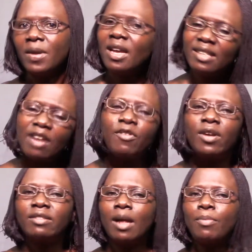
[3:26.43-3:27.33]
Take, for
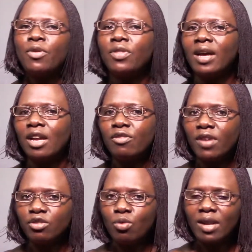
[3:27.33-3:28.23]
example, the
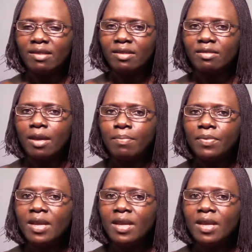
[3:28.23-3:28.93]
cardiovascular system,